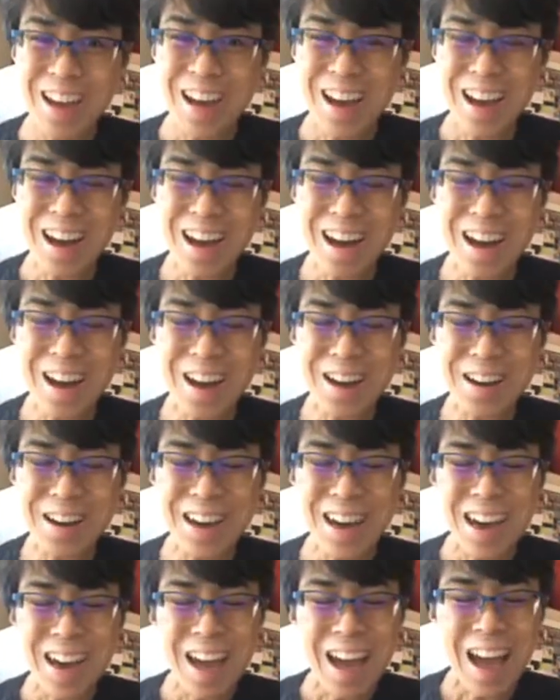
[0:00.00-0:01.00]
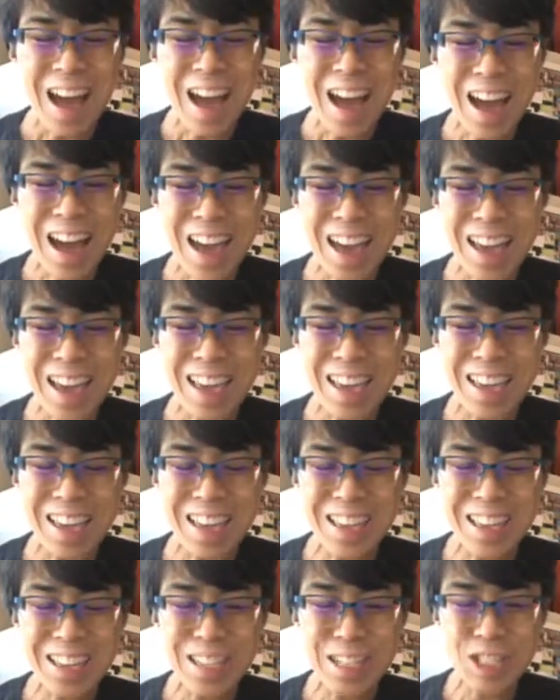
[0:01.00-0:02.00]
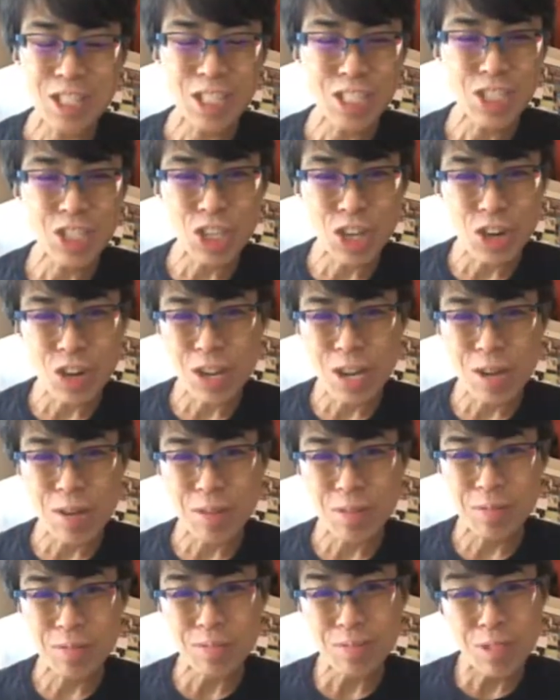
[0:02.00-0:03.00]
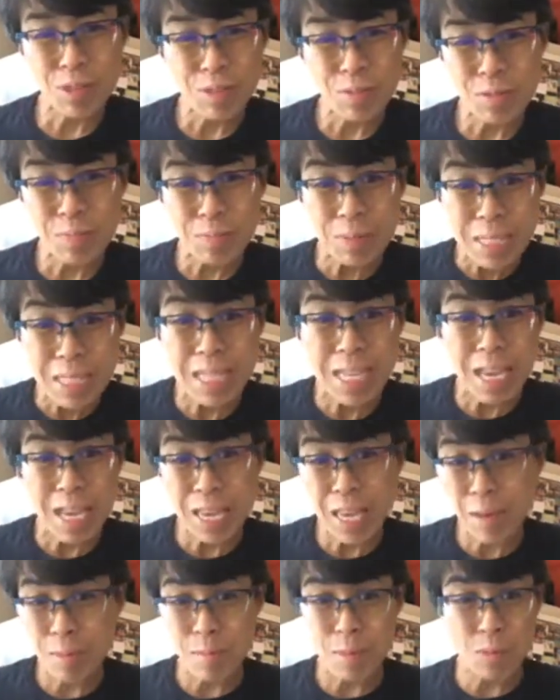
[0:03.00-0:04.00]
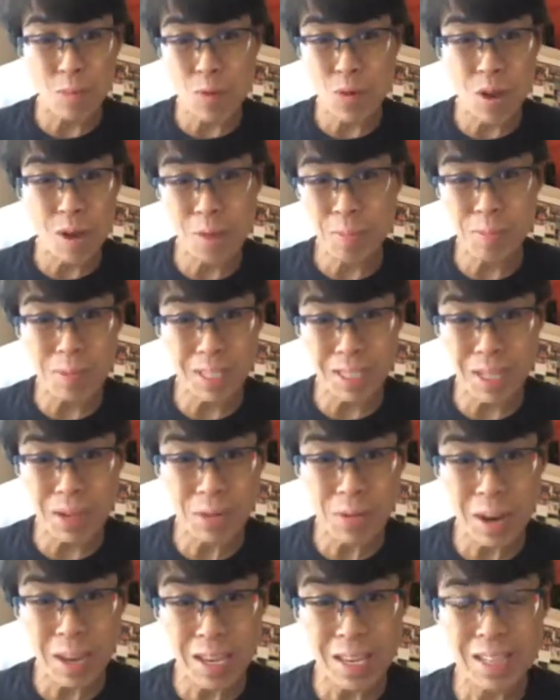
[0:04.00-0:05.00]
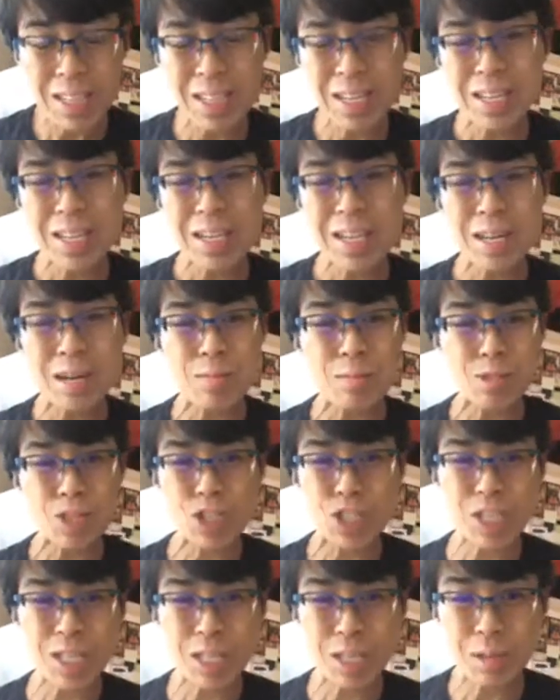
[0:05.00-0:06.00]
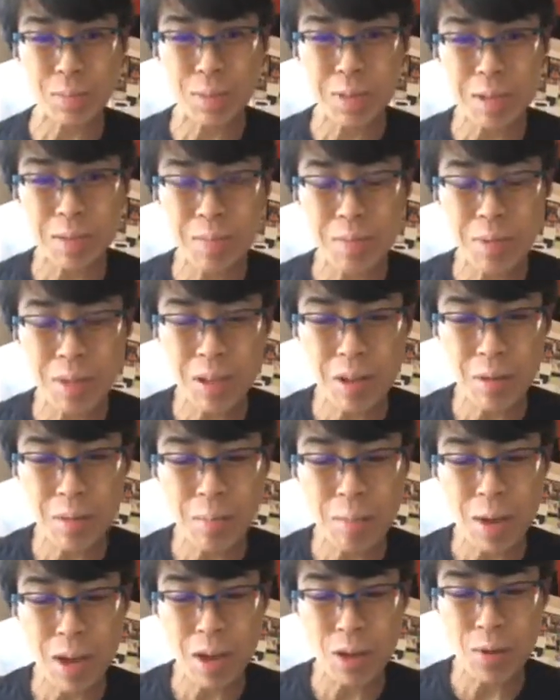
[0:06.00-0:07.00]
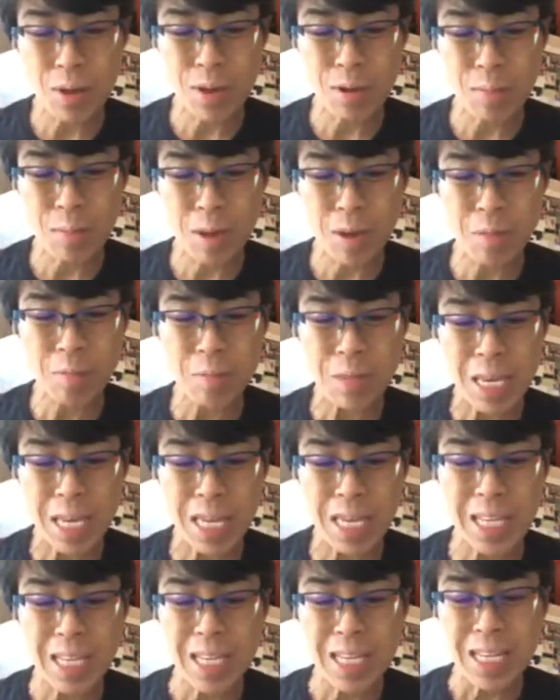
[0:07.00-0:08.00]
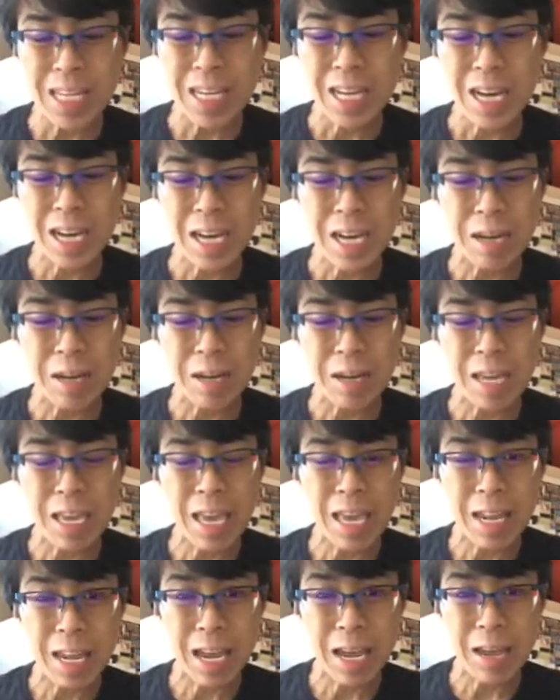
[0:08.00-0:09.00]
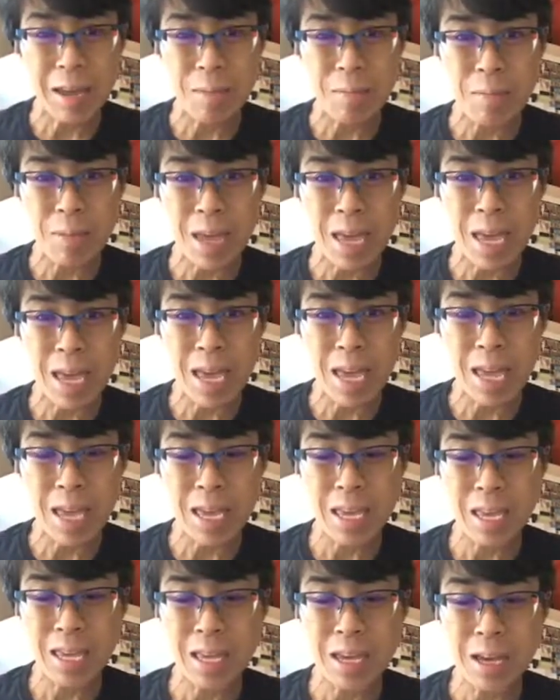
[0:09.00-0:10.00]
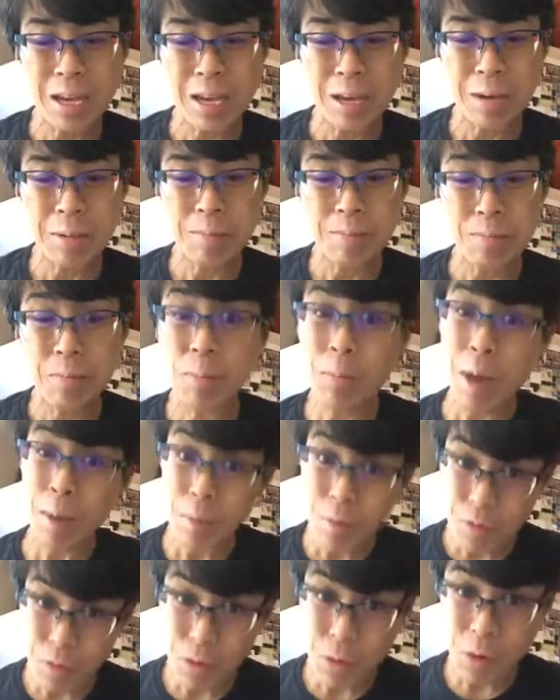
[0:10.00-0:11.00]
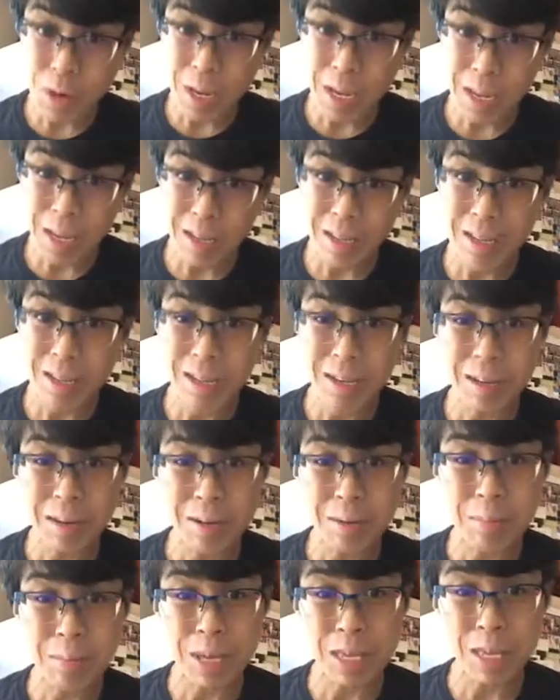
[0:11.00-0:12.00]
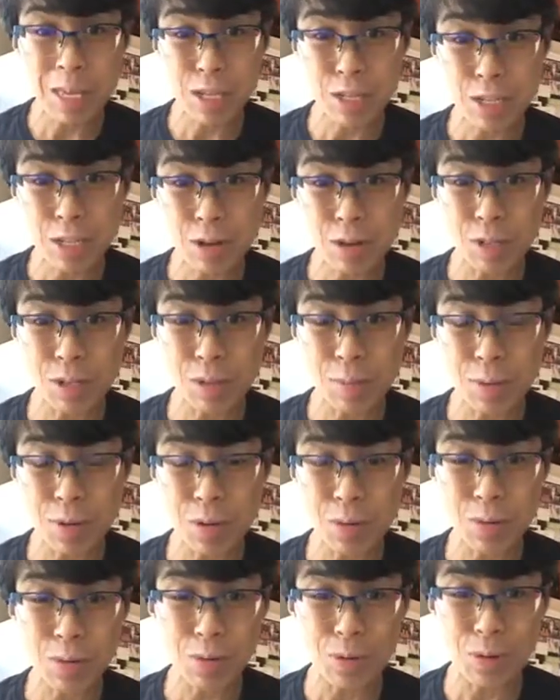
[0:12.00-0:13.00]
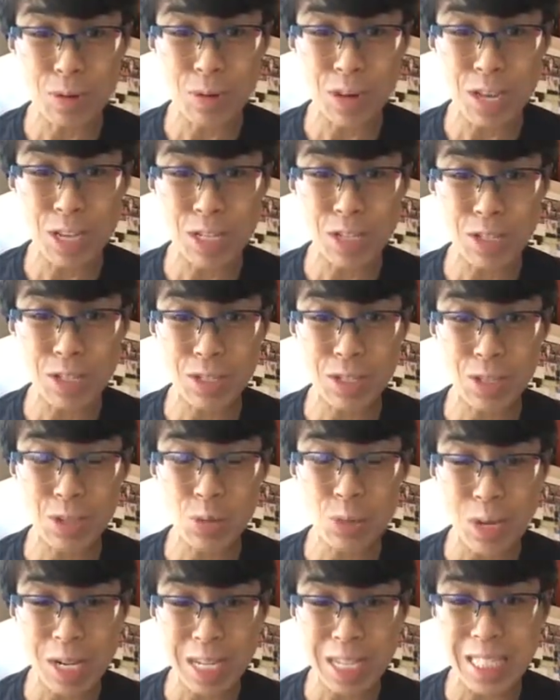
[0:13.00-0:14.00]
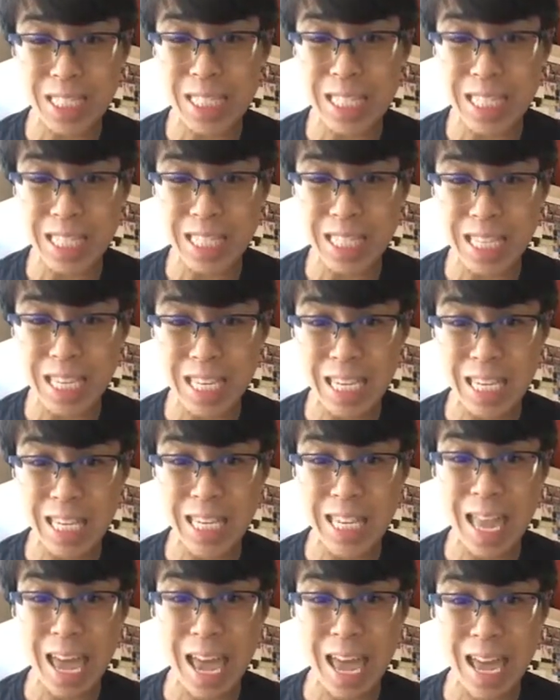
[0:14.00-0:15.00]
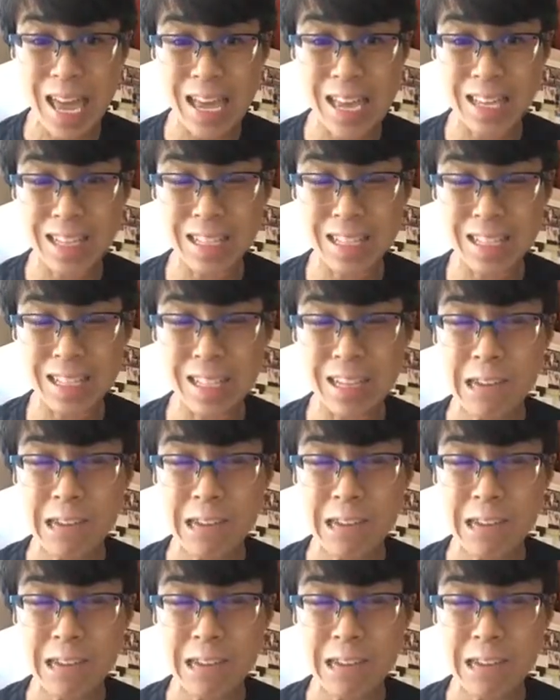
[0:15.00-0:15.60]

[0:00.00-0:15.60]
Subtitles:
Uh, I just shared how busy I am. I mean, we're all busy, right? But just a little bit of background about me. Again, I'm a mom of three. My kids are a little bit older, ages 20, 16, and